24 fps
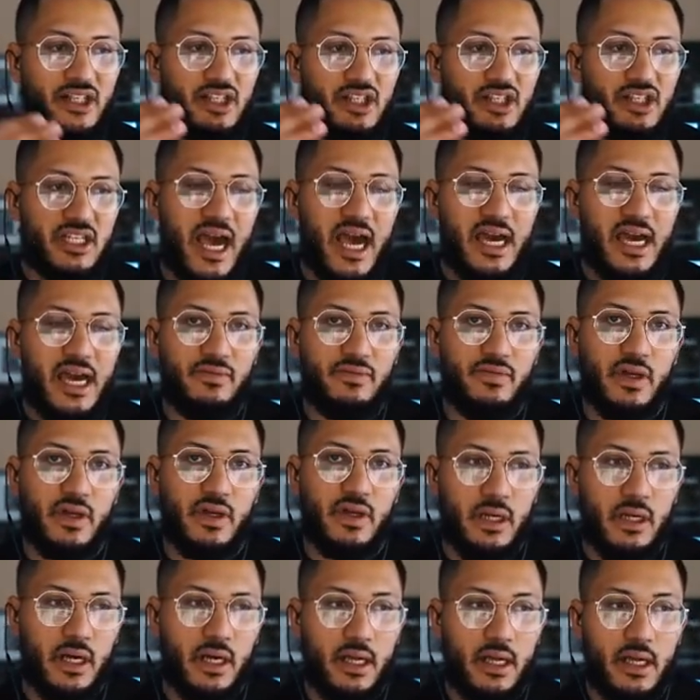side of the
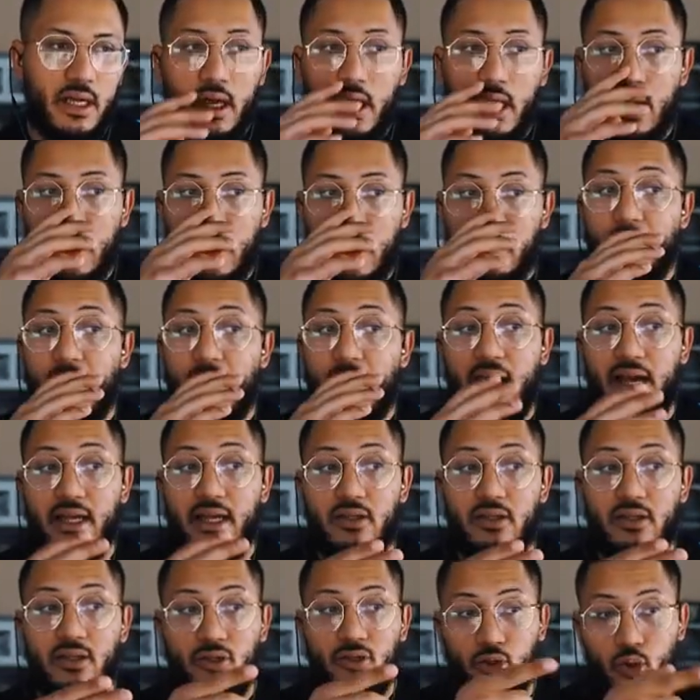cut by
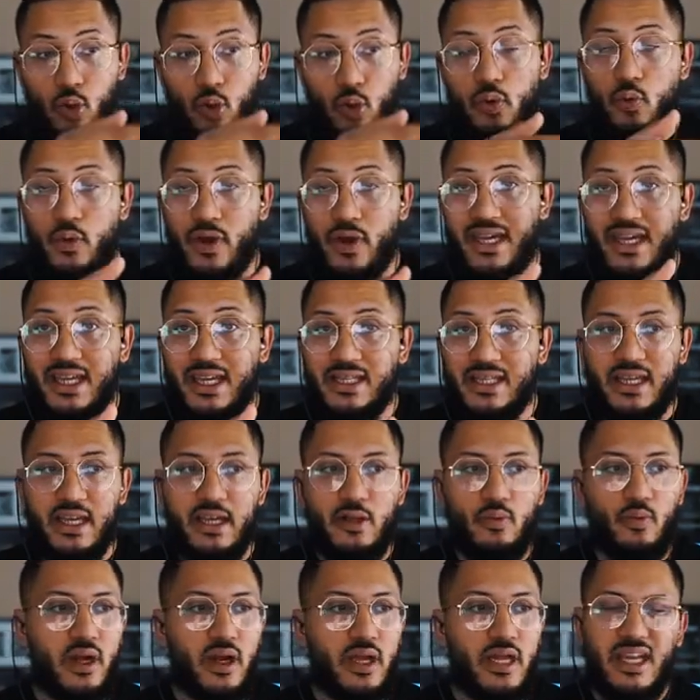doing what he
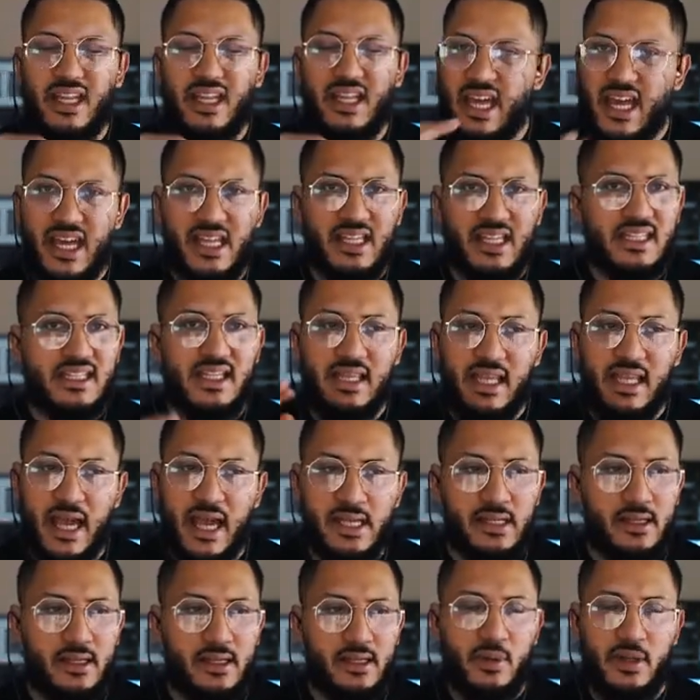did where he enhanced it lined
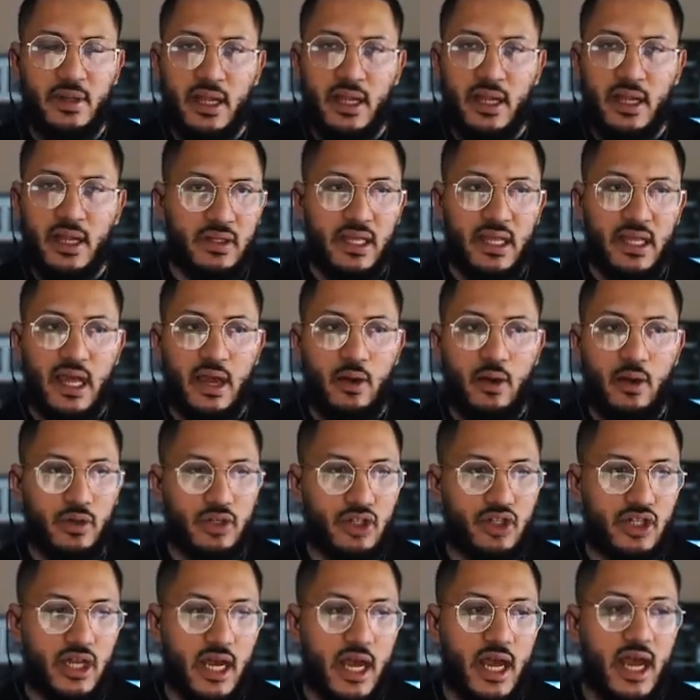it up and everything at one
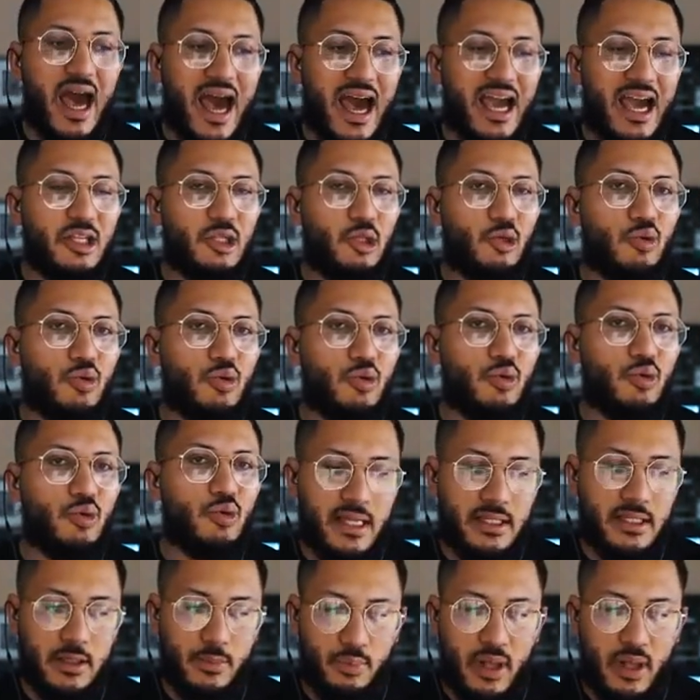shot i do that
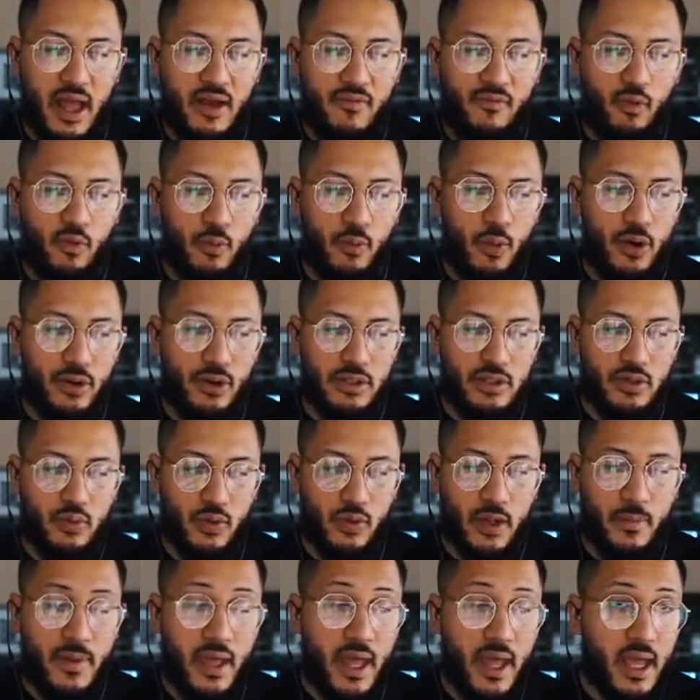as a platform artist when
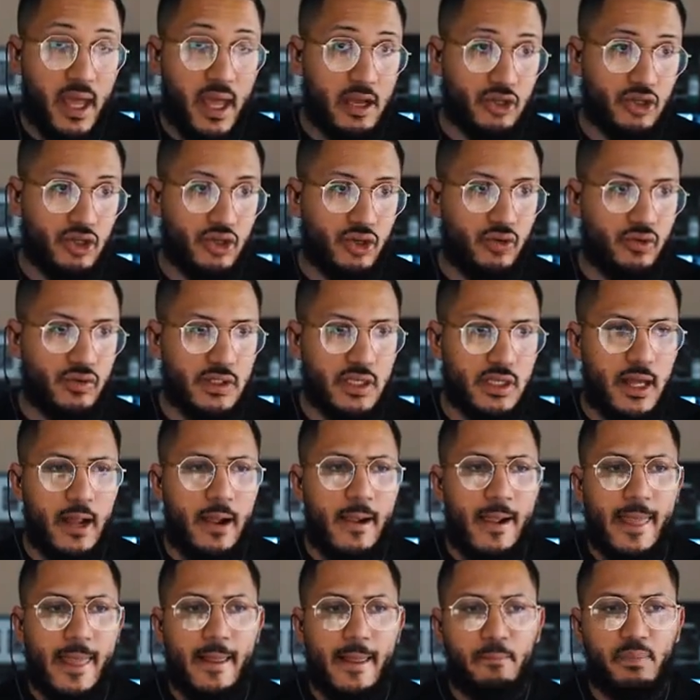i'm at hair shows
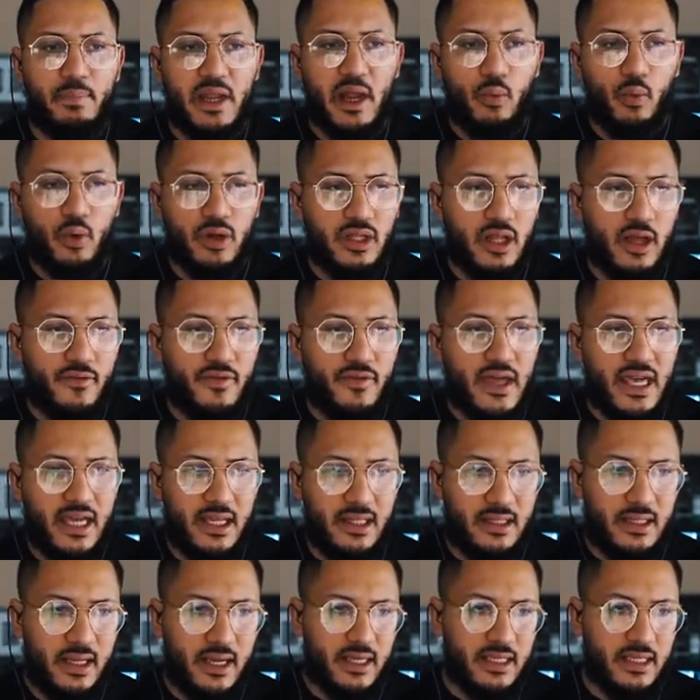but I wonder if he
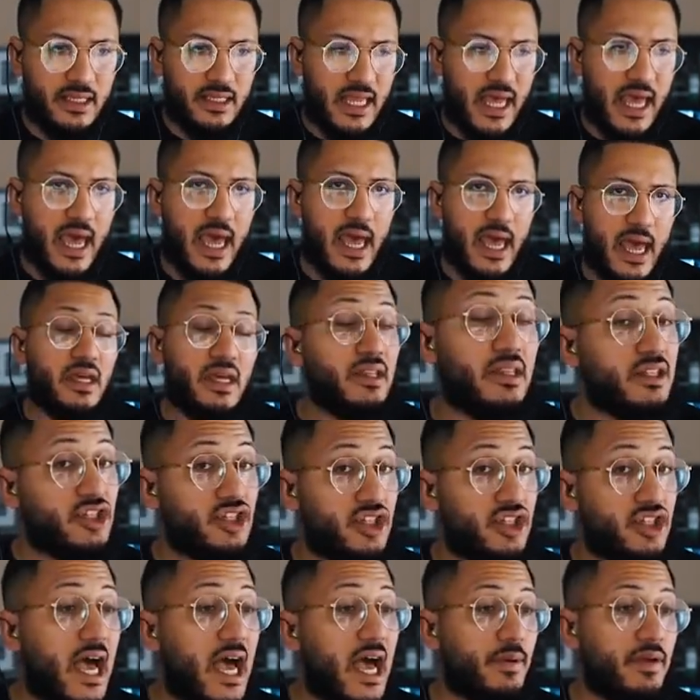does that in the
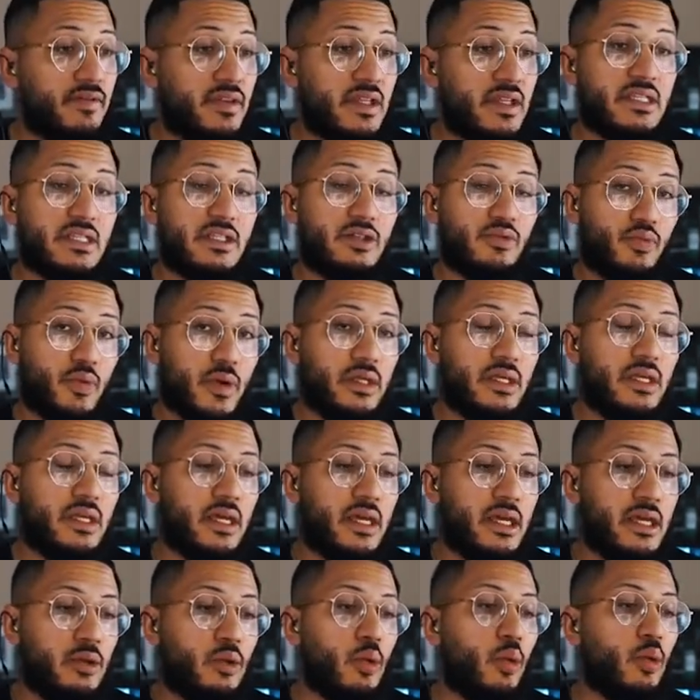shop, if this is really
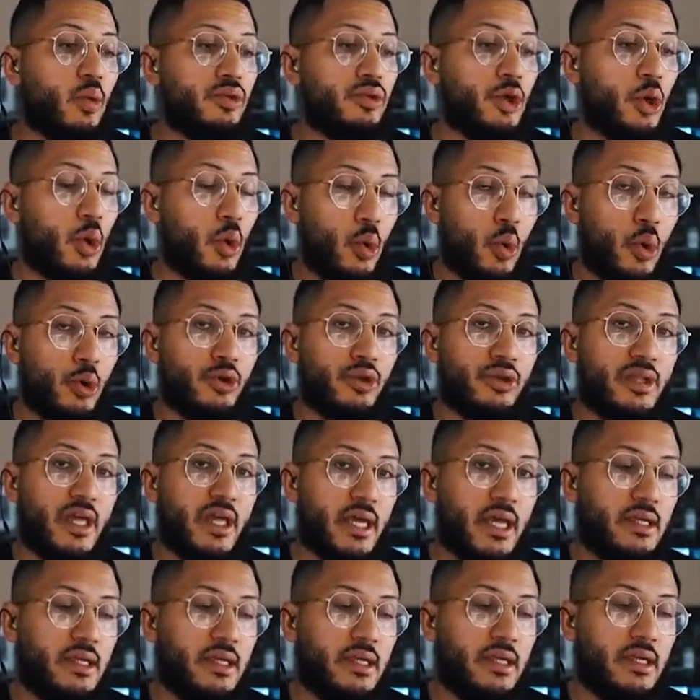in the order that
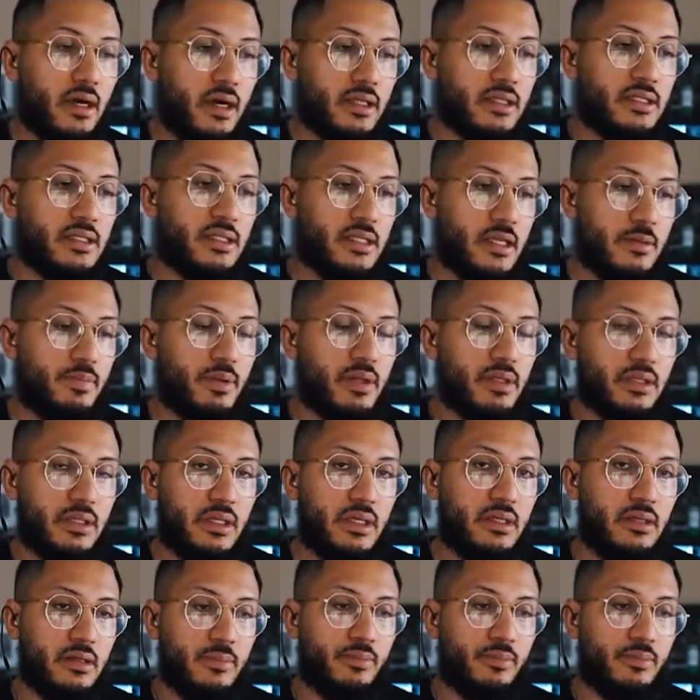he cuts typically in the